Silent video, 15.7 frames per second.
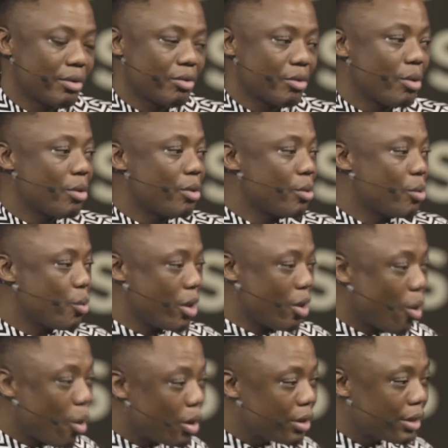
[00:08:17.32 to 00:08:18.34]
so
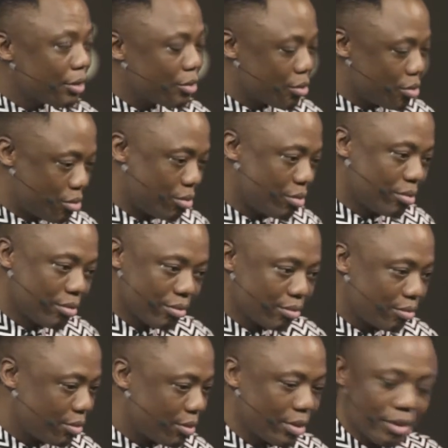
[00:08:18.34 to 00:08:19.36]
we all need to
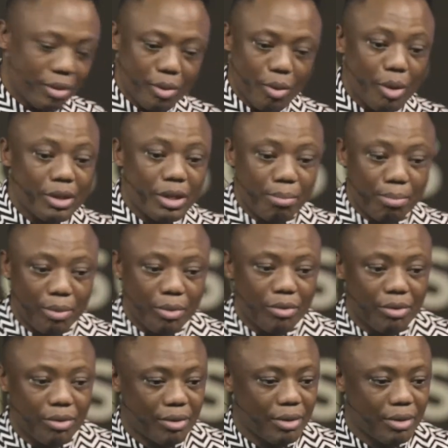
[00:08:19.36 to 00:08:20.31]
you know, contribute.